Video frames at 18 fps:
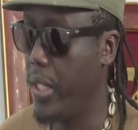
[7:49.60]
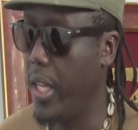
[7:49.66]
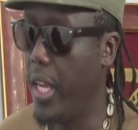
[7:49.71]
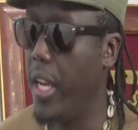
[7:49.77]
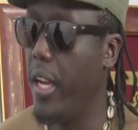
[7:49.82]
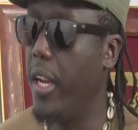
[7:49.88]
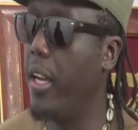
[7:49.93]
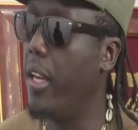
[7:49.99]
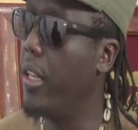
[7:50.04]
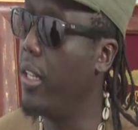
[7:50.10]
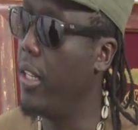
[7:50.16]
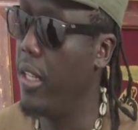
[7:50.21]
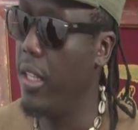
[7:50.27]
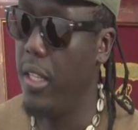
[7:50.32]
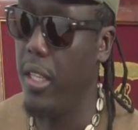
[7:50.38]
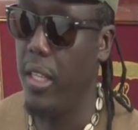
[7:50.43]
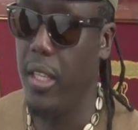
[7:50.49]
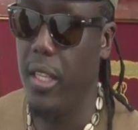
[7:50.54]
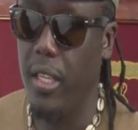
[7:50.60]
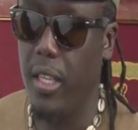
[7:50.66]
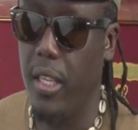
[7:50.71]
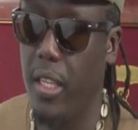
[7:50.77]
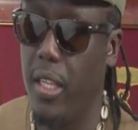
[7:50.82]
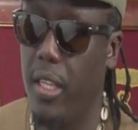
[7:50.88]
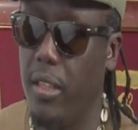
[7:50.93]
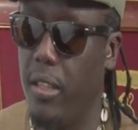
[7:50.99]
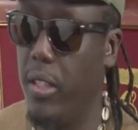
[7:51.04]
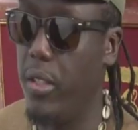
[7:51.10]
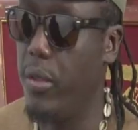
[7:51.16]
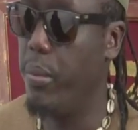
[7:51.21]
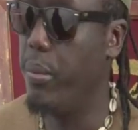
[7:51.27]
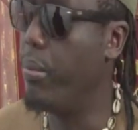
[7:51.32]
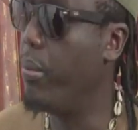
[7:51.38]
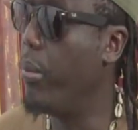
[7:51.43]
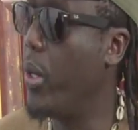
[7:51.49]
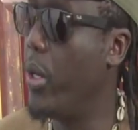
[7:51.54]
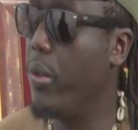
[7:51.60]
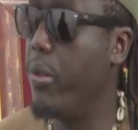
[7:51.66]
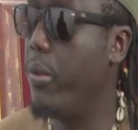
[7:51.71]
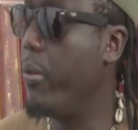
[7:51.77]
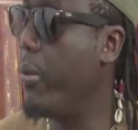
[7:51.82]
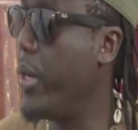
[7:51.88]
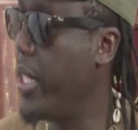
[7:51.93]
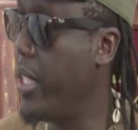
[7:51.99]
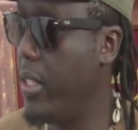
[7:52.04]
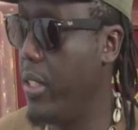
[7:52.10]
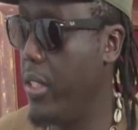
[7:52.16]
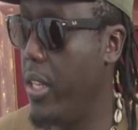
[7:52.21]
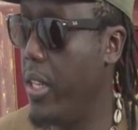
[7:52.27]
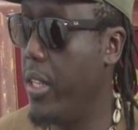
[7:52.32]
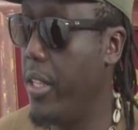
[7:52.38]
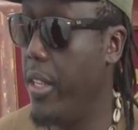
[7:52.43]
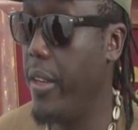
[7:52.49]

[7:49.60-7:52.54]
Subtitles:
Yeah. It's both registered.